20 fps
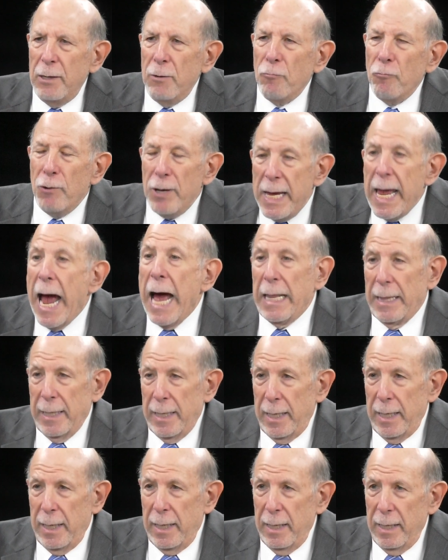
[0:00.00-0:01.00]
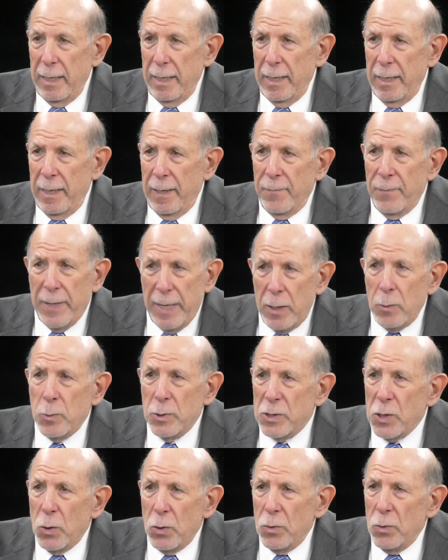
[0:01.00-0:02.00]
reality that it
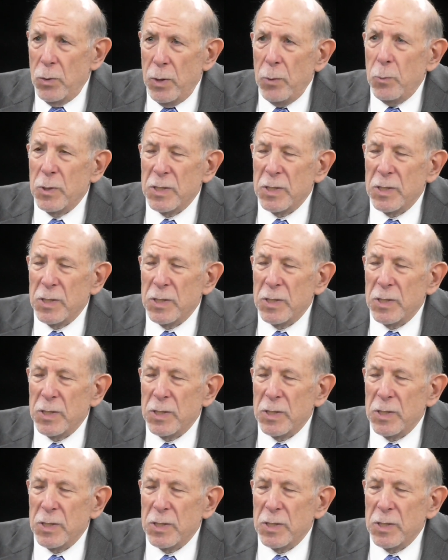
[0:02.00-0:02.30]
was a it